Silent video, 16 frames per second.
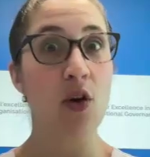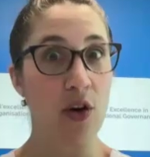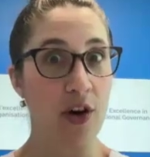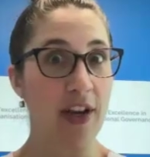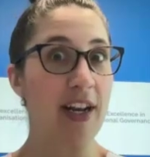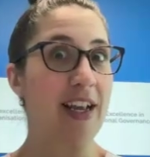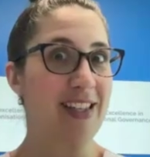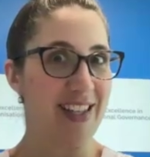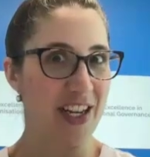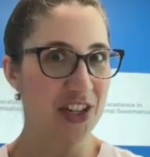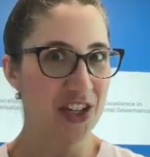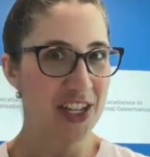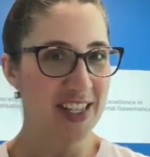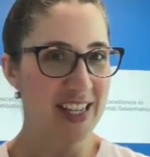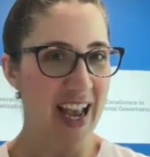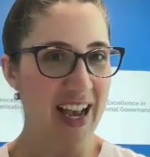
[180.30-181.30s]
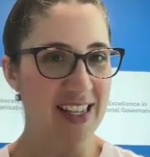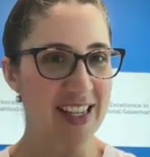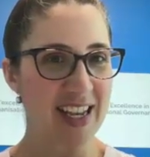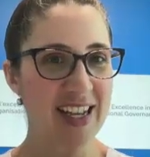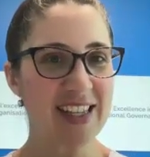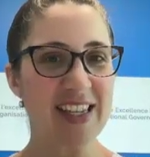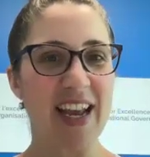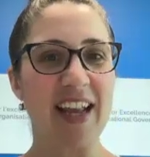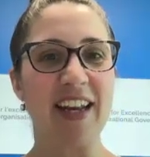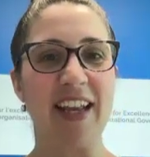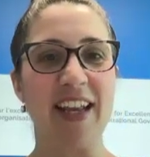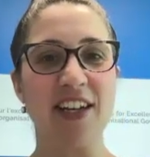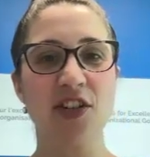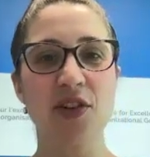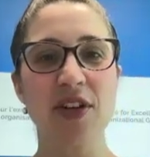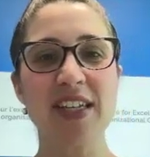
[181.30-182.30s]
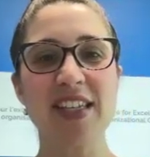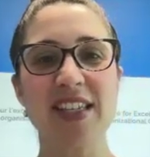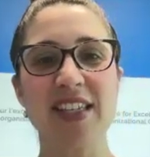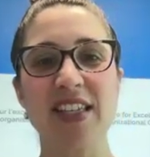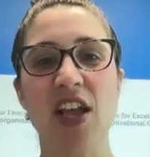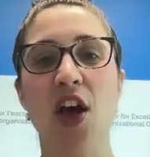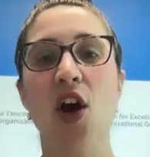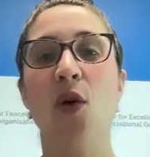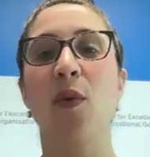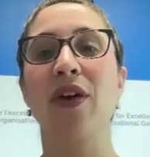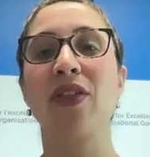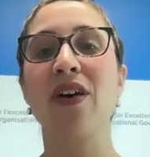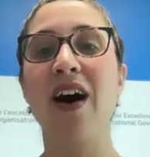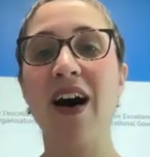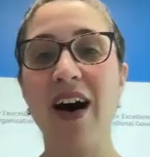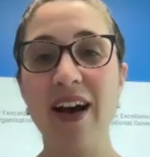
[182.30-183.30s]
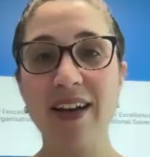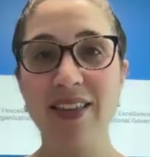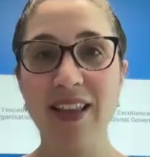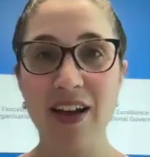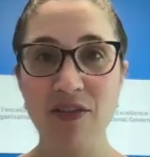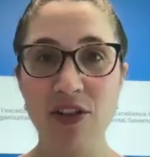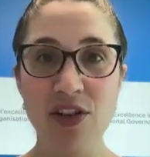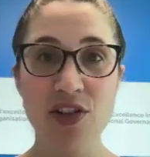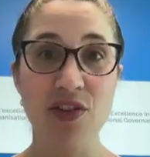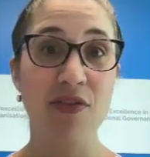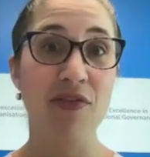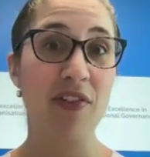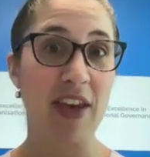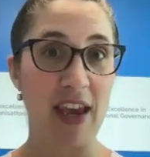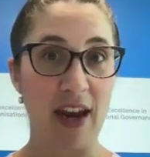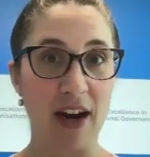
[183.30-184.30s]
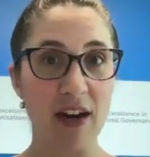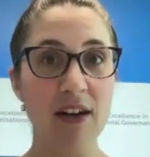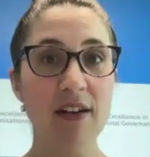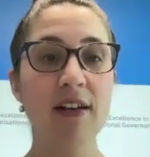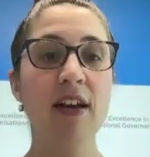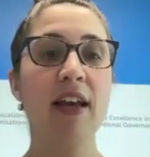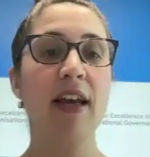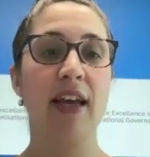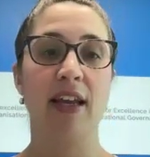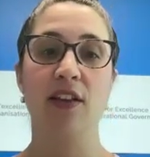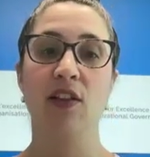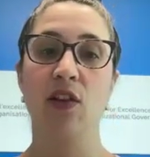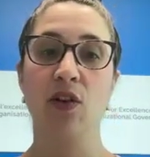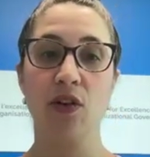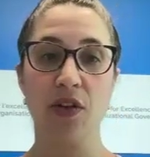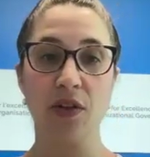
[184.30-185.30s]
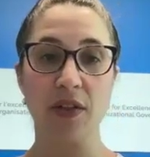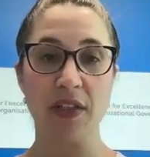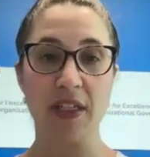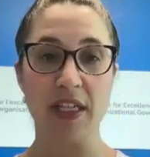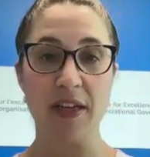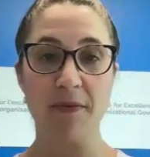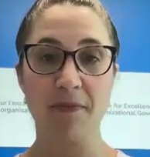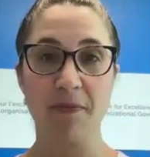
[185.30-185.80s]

organization's assets and interests, with high levels of care and loyalty.